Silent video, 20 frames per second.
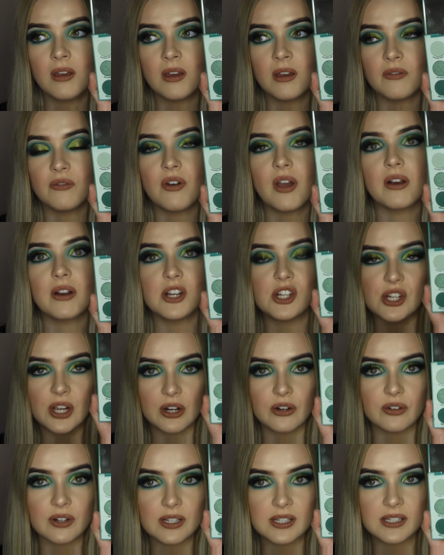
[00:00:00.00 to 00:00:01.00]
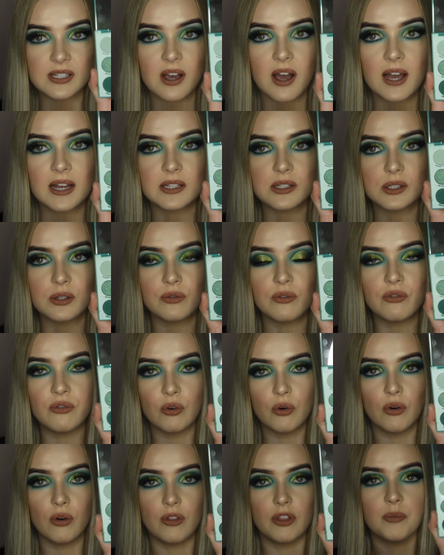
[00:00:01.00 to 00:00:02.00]
very generous size
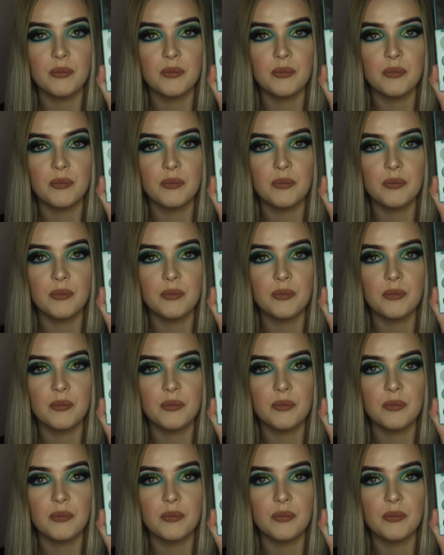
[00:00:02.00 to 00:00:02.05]
for the